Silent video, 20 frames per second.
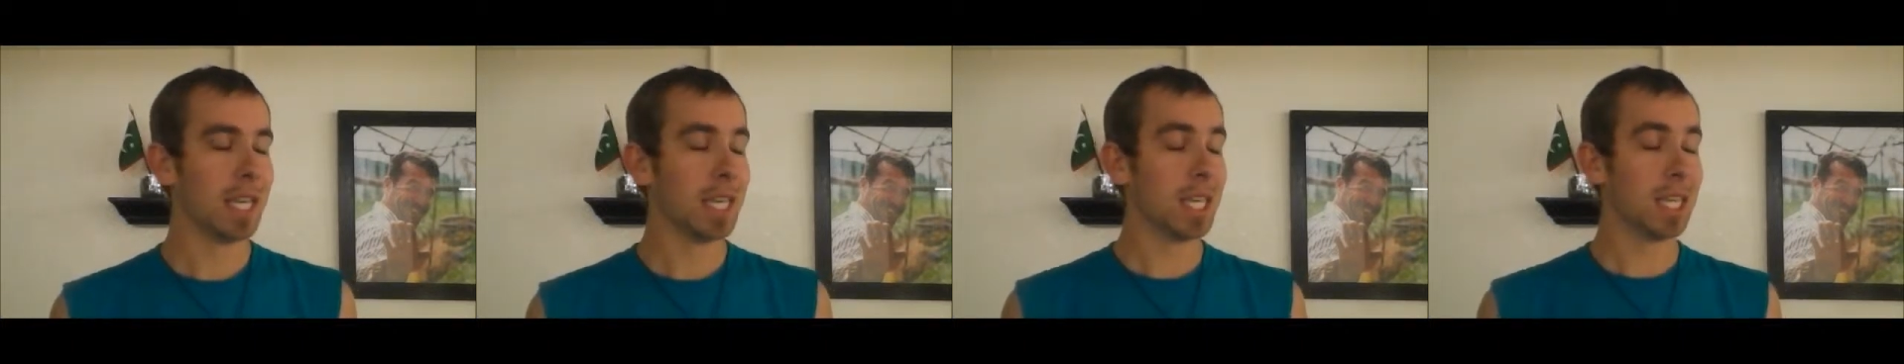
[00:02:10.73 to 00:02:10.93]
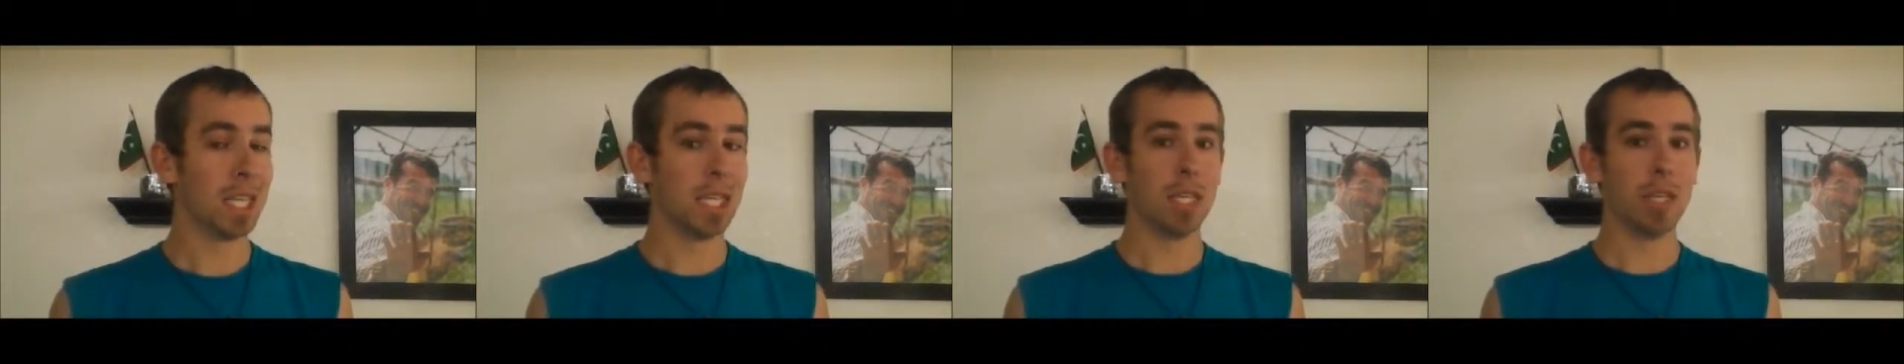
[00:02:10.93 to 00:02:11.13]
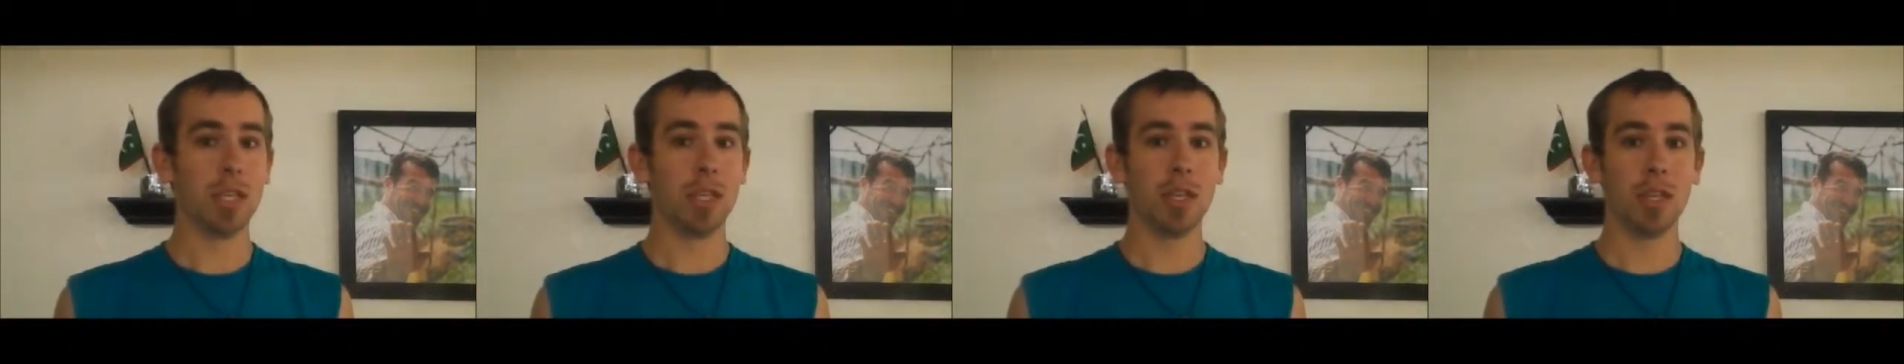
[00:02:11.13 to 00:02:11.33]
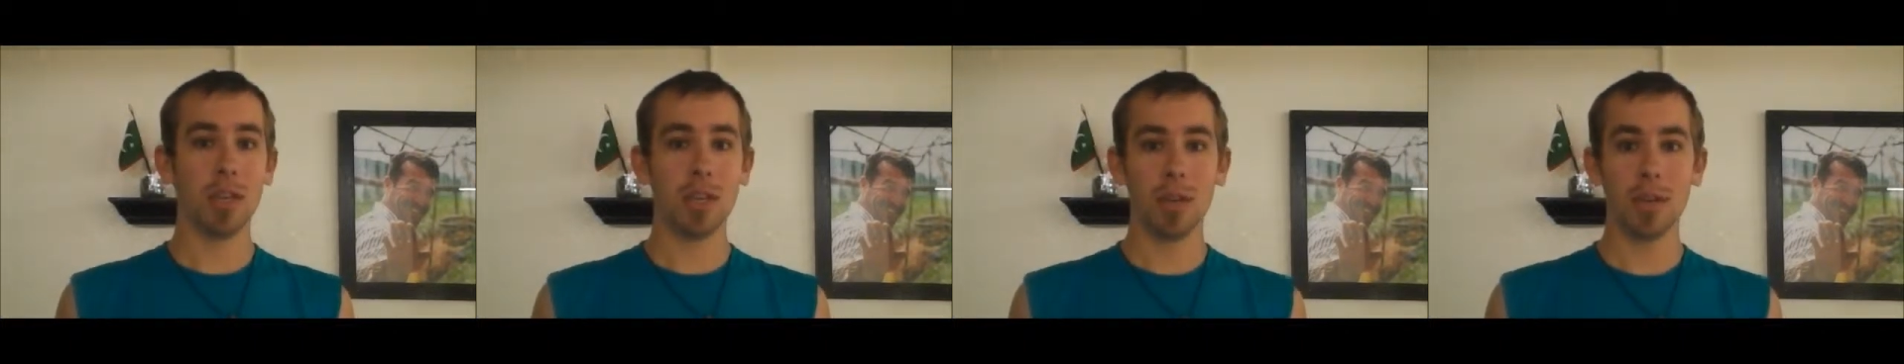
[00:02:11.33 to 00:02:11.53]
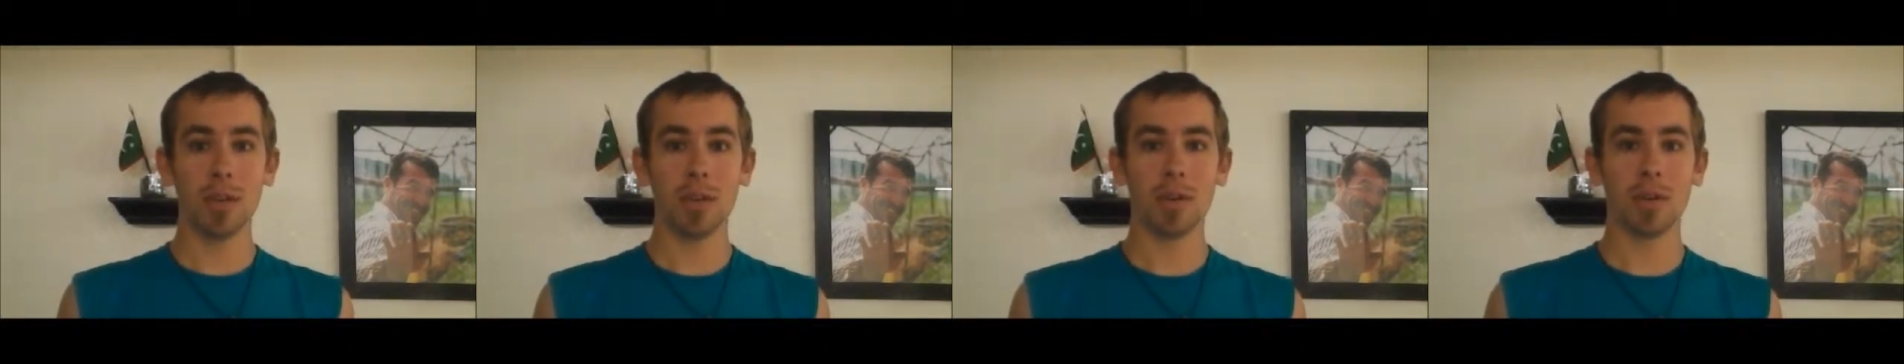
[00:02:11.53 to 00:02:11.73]

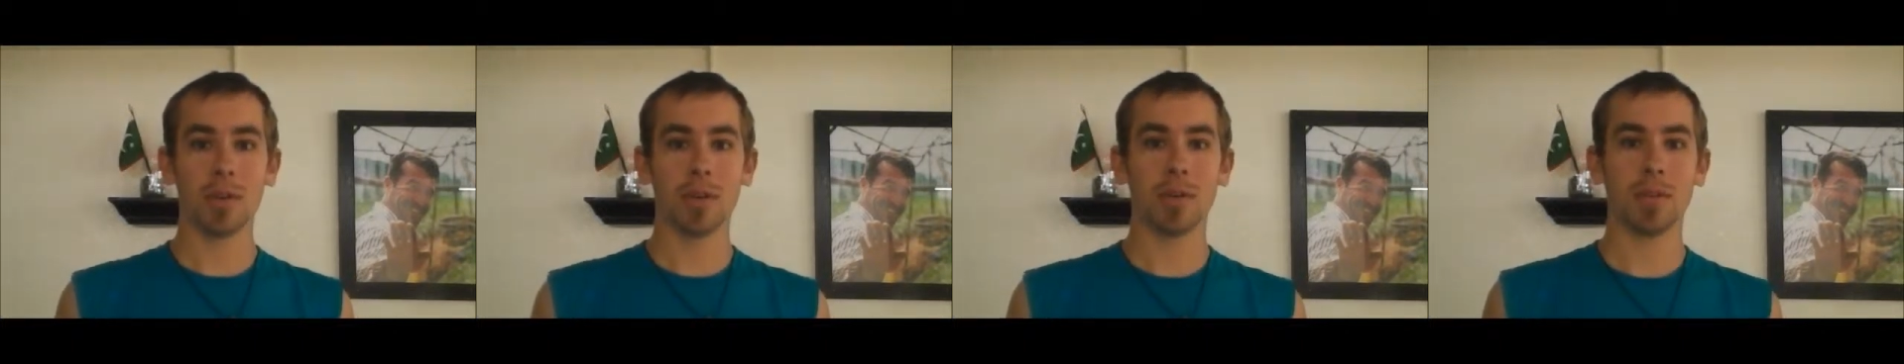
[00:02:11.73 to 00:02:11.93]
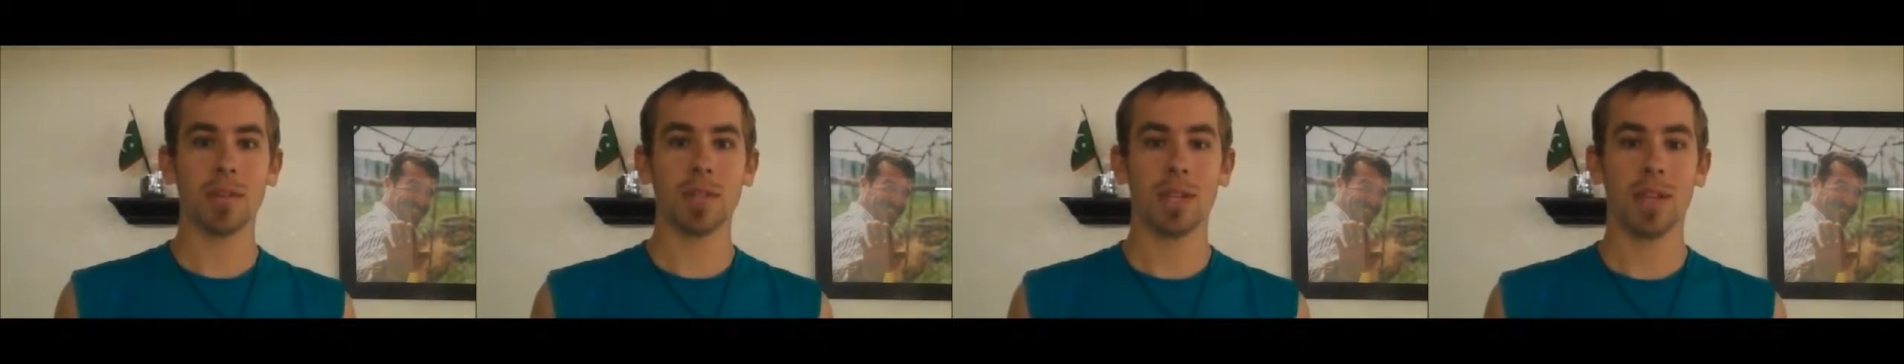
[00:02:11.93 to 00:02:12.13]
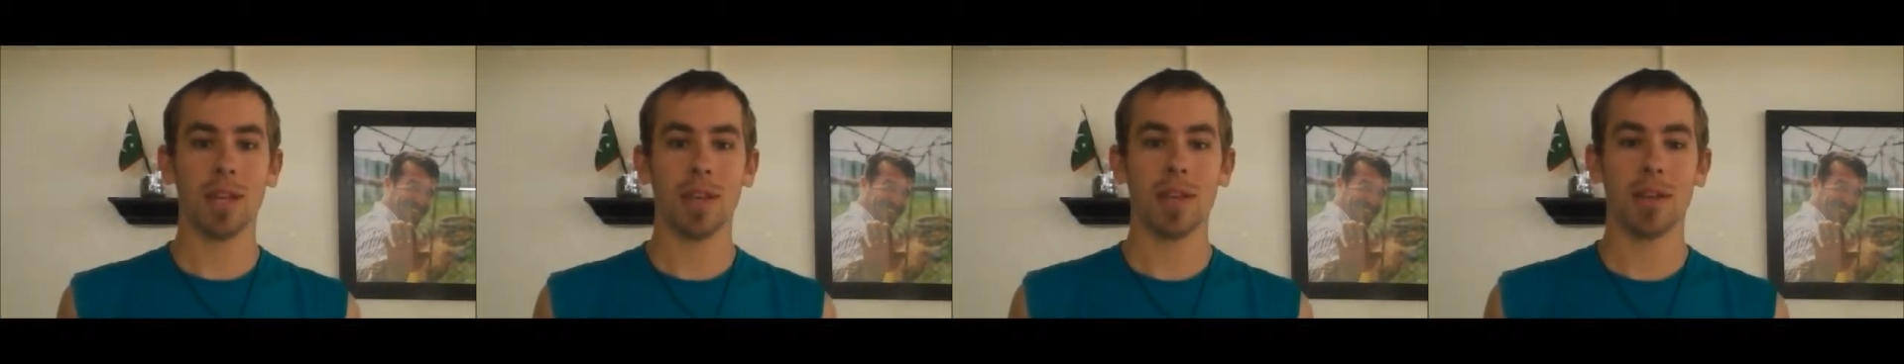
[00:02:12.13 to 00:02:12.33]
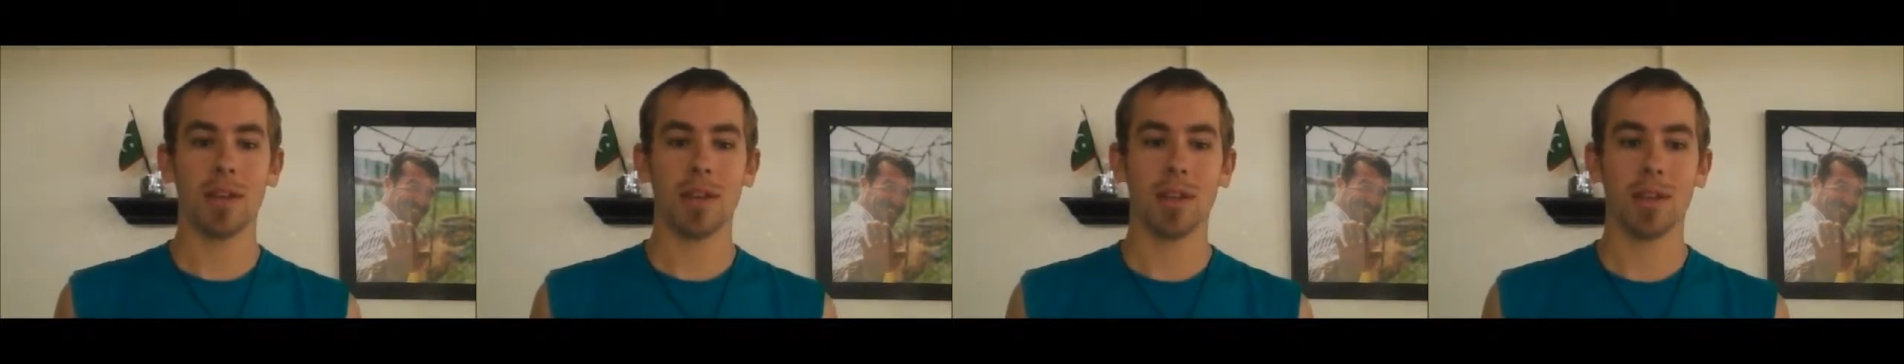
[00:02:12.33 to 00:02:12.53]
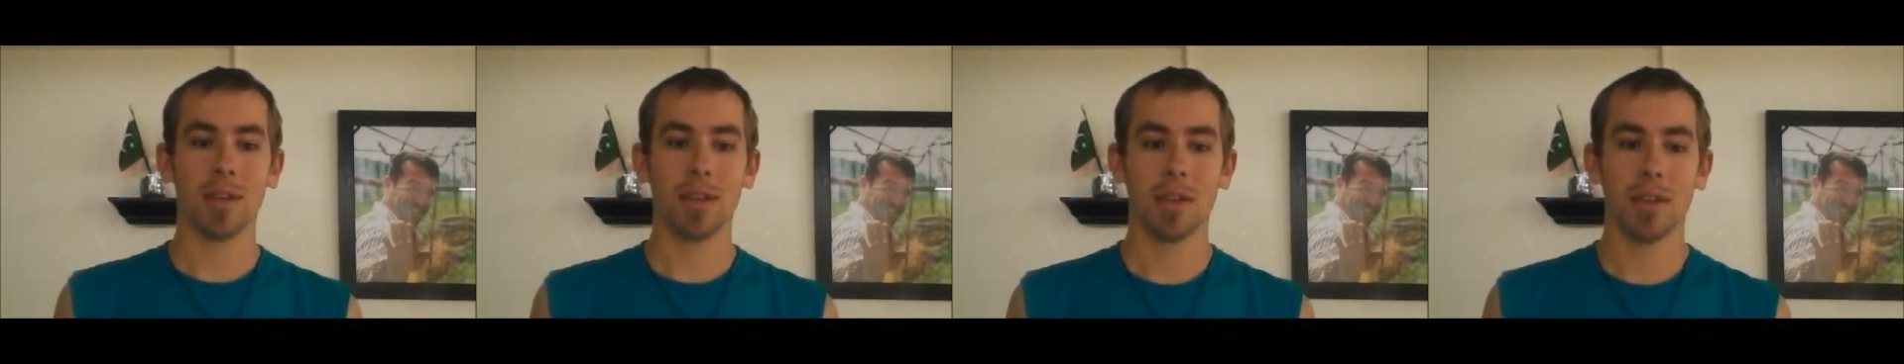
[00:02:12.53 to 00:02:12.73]
years, and
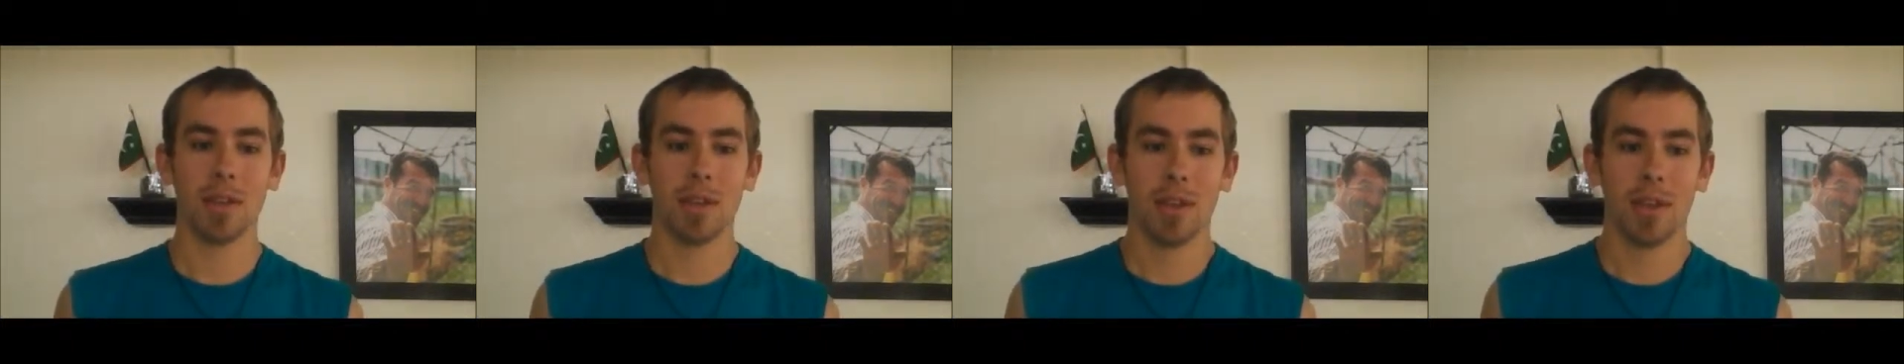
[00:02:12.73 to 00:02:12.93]
I